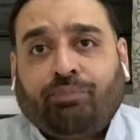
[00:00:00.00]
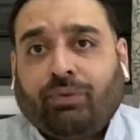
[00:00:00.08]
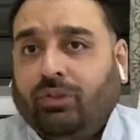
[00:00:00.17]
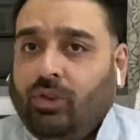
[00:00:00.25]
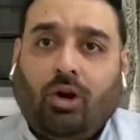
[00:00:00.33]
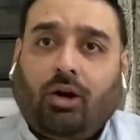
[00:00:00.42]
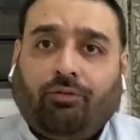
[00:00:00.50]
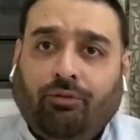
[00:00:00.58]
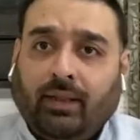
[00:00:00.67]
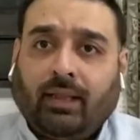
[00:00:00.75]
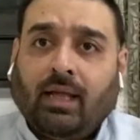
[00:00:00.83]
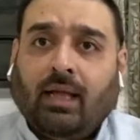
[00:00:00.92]
not
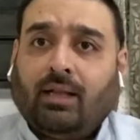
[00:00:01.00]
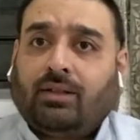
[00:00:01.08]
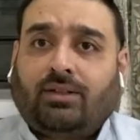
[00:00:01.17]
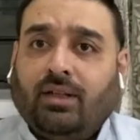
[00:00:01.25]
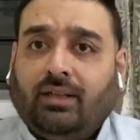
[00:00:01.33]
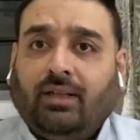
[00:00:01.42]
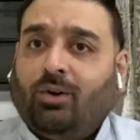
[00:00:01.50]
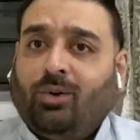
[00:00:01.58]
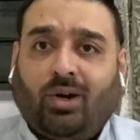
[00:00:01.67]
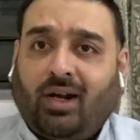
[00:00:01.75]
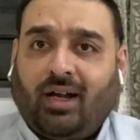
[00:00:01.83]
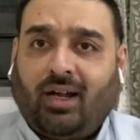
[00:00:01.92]
with
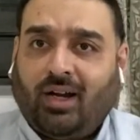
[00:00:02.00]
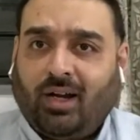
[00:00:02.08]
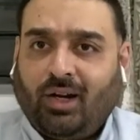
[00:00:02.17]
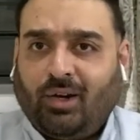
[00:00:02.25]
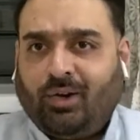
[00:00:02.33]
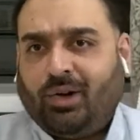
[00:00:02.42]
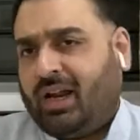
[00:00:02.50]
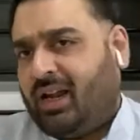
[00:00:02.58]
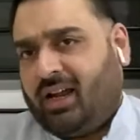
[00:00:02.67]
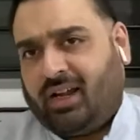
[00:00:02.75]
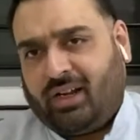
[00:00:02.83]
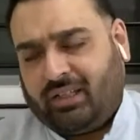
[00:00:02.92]
and
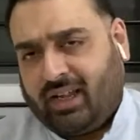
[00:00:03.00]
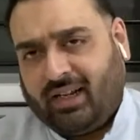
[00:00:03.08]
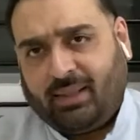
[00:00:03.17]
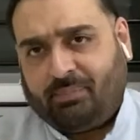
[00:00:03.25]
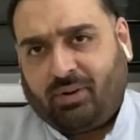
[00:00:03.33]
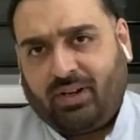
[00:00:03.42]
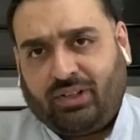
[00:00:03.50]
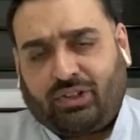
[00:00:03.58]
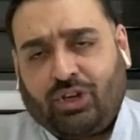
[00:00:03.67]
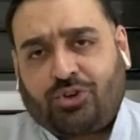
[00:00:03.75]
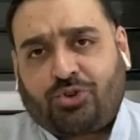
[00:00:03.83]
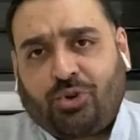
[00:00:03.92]
the
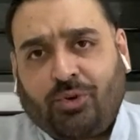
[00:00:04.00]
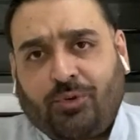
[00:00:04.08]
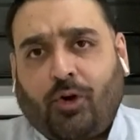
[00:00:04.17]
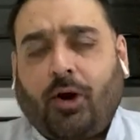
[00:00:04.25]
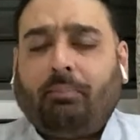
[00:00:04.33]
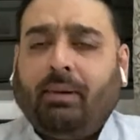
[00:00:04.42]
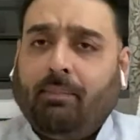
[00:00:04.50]
policies should not be